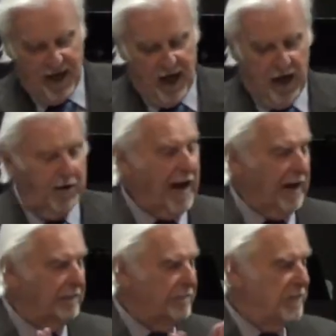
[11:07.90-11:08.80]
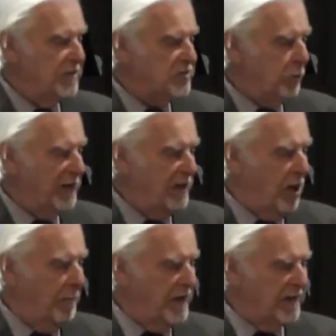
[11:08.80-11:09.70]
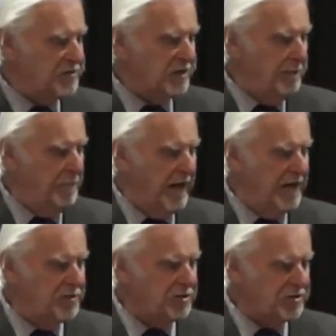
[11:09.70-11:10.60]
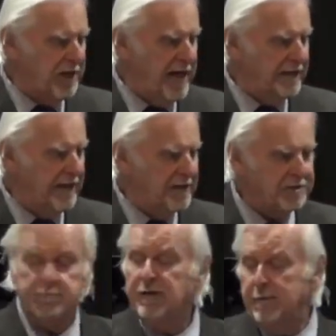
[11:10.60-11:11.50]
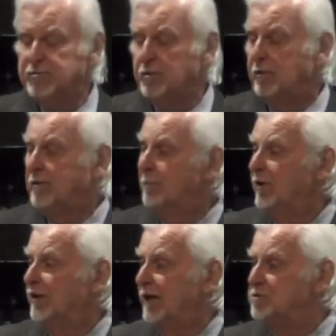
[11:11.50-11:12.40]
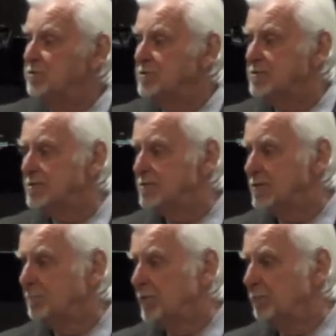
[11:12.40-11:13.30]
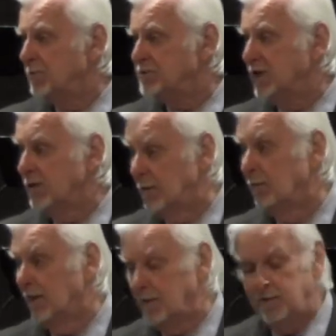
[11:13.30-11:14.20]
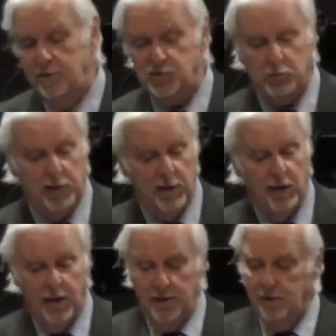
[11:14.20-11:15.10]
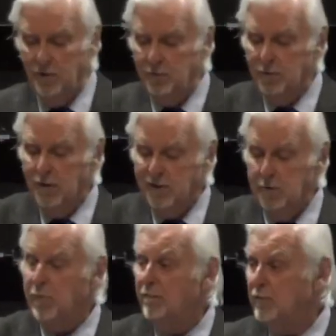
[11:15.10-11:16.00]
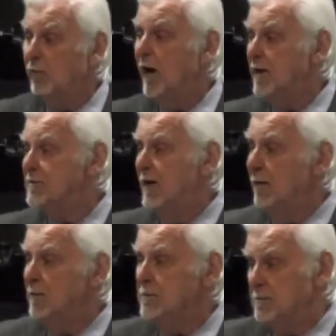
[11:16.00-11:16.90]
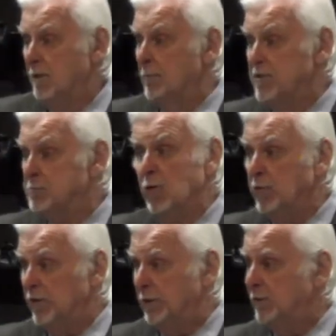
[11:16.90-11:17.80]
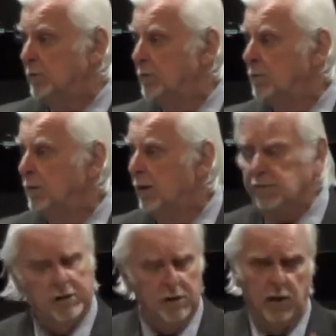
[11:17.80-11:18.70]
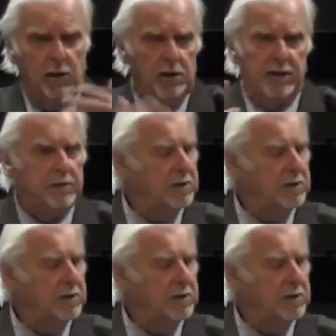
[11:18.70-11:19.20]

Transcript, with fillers: All right. So we can all be on the same page because I like that. Sometimes, you know, in communications, some people say, you know, like it used to be, you know, keep off the grass. Now it's everybody's smoking it. I, you know, I,